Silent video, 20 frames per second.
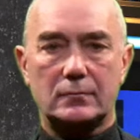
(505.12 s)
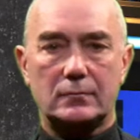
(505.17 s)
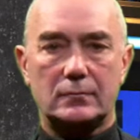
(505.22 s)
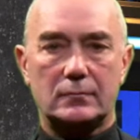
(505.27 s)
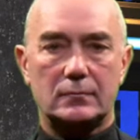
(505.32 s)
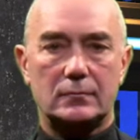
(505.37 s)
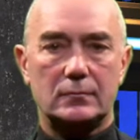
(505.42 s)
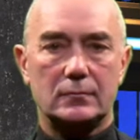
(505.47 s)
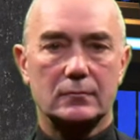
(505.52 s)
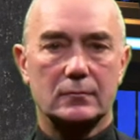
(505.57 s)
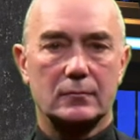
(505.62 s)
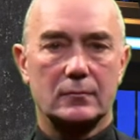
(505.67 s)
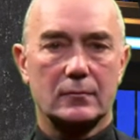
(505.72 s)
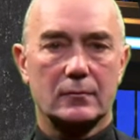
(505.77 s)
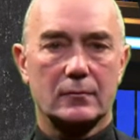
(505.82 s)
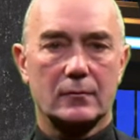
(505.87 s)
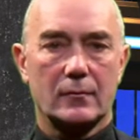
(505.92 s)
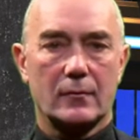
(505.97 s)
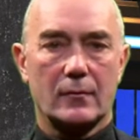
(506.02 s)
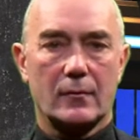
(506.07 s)

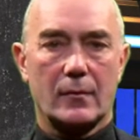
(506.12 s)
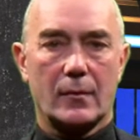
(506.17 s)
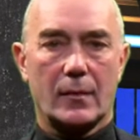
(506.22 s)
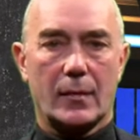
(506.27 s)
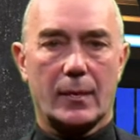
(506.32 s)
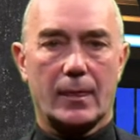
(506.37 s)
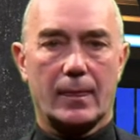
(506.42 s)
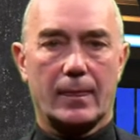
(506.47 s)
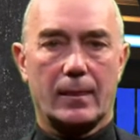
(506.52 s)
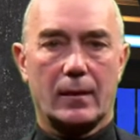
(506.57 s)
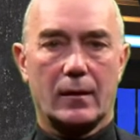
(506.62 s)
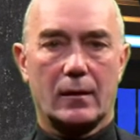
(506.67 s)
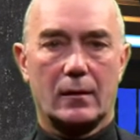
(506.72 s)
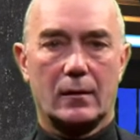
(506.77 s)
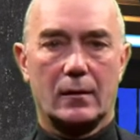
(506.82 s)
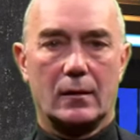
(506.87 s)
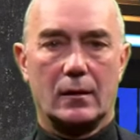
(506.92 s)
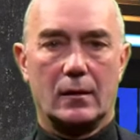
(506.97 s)
(no one is talking)